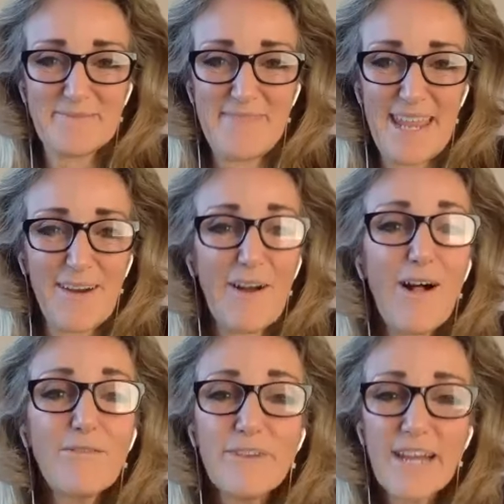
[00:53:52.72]
they are
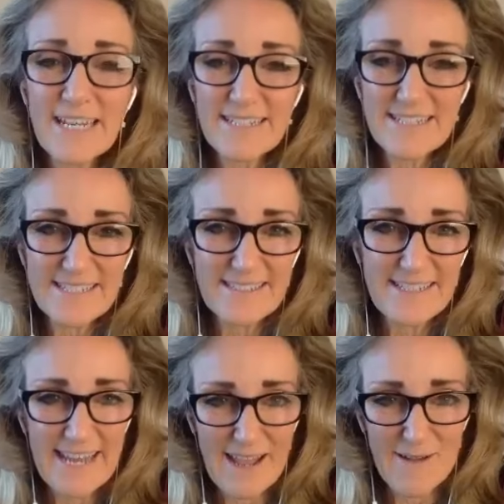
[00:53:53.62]
all friends
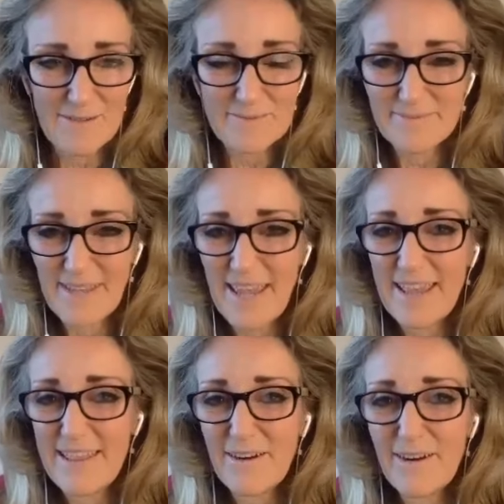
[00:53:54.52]
now.
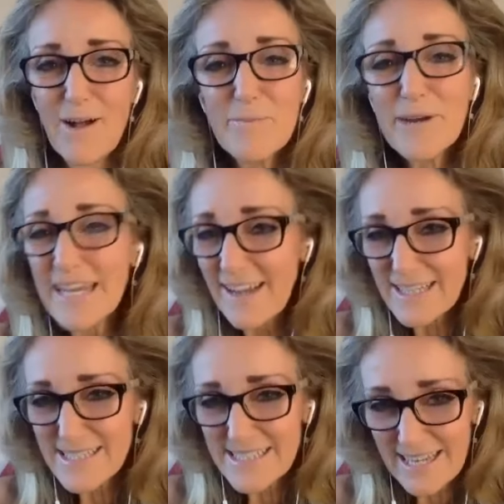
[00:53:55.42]
They're all bringing
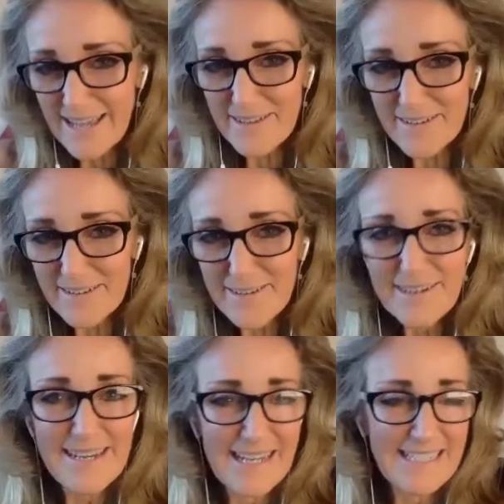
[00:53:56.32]
us together. They're
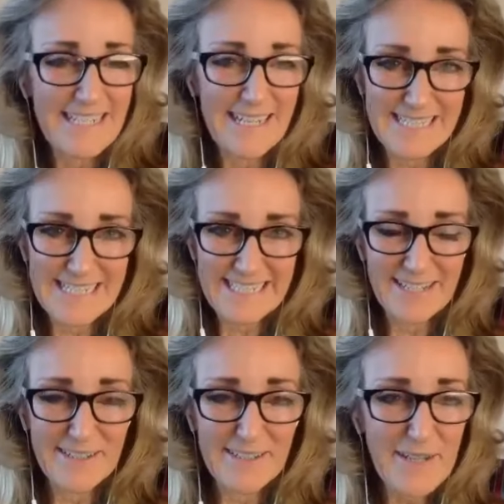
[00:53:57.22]
connecting us
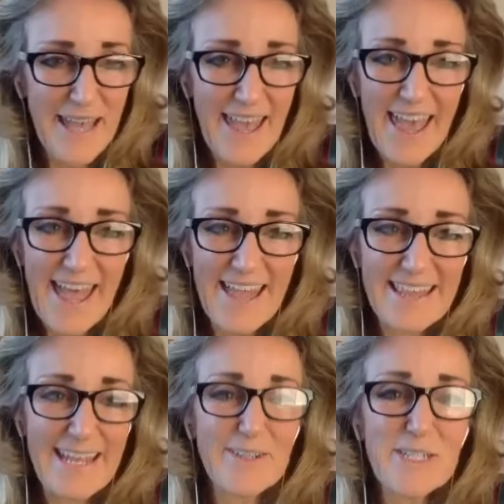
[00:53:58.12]
here, and
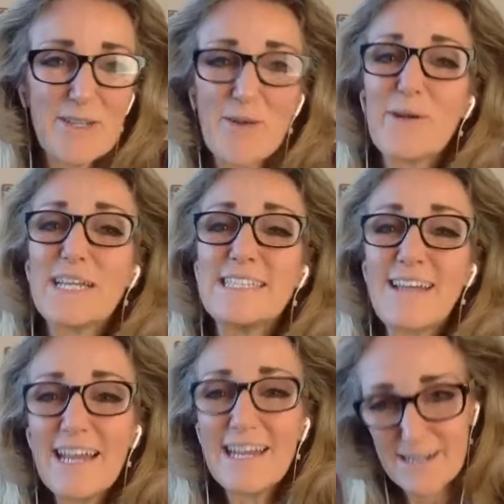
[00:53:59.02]
they are so
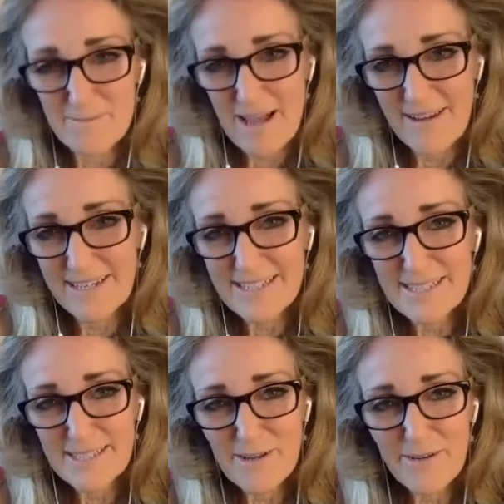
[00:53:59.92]
excited about it.
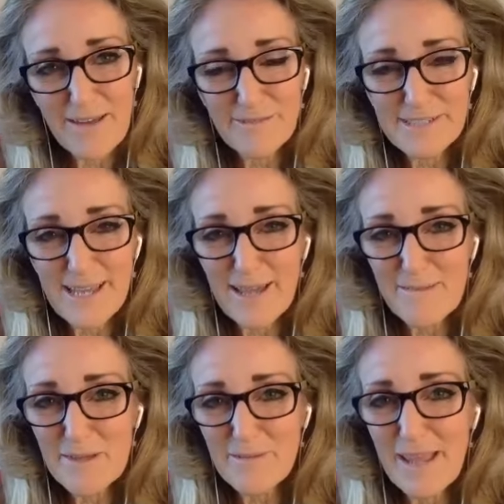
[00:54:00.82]
So every
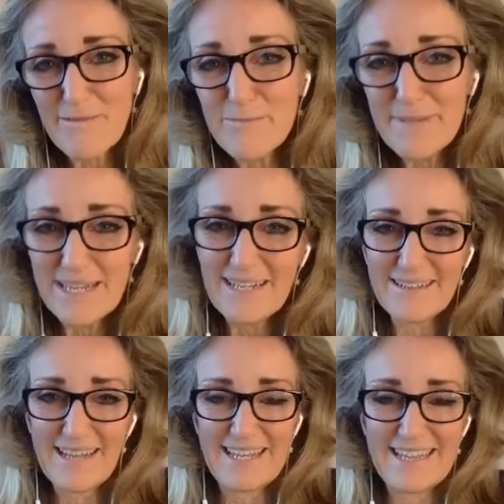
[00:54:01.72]
time that we have a meeting
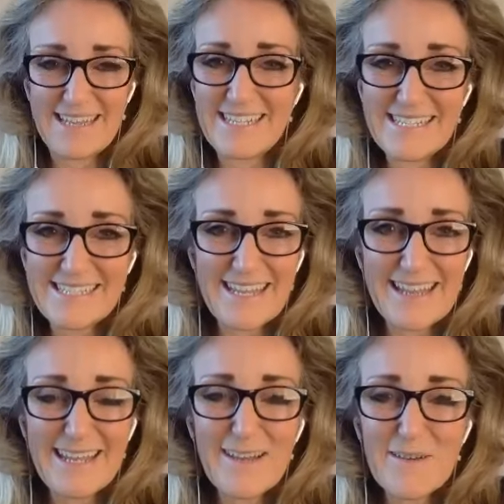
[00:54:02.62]
like this, I
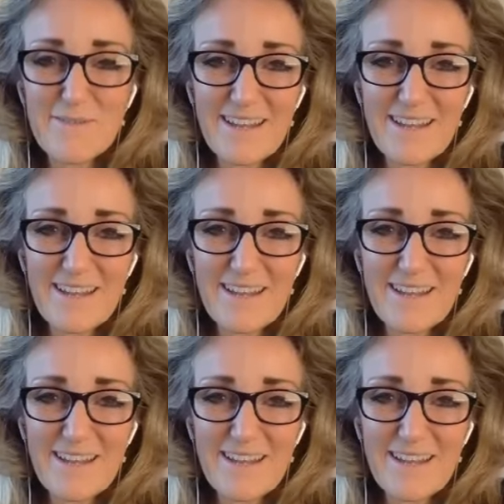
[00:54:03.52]
think, oh my